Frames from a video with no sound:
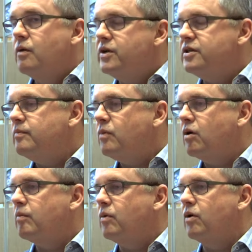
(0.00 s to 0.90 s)
We see
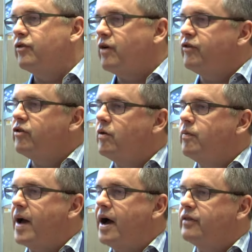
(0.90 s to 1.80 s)
more and more. It's also
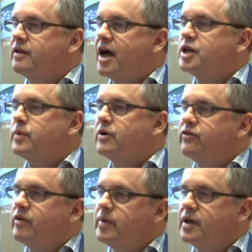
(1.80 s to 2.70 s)
about the dashboard
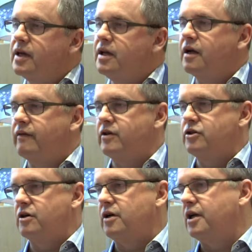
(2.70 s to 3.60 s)
is the beginning of the
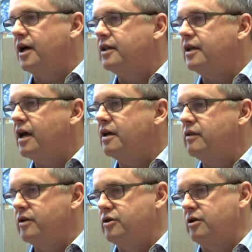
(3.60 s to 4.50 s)
journey, not the end
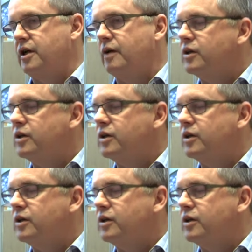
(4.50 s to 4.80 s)
of the journey.